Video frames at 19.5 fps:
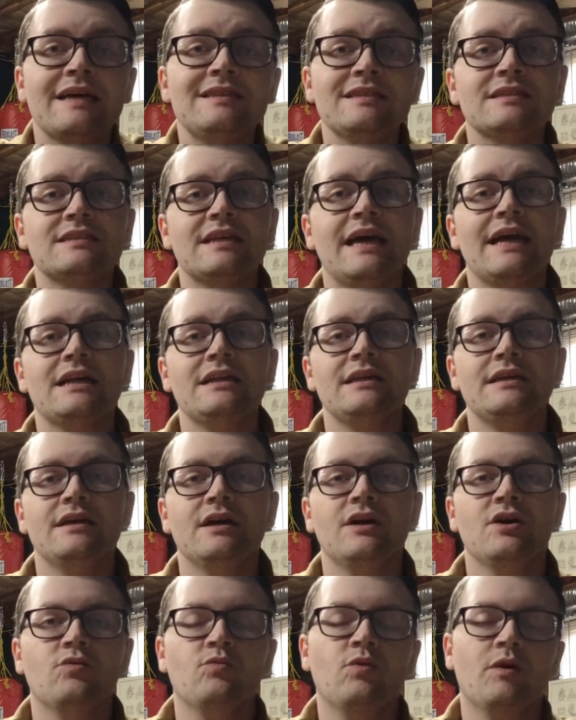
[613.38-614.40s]
That's
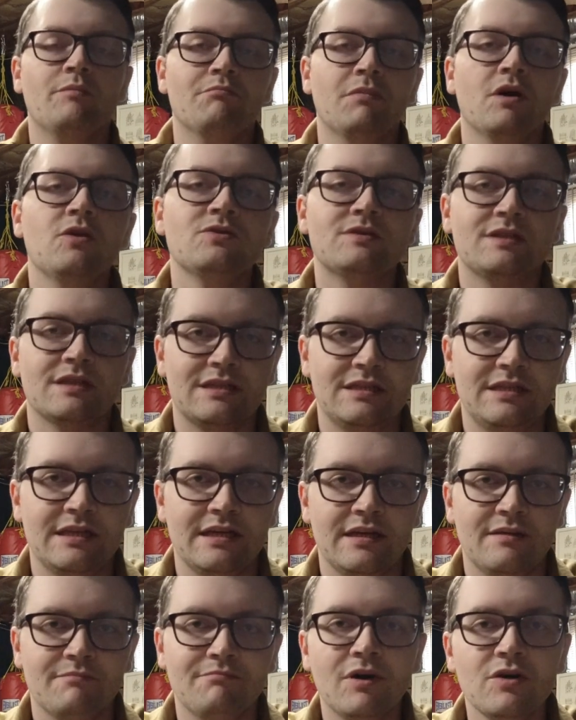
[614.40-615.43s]
exactly what Moses did.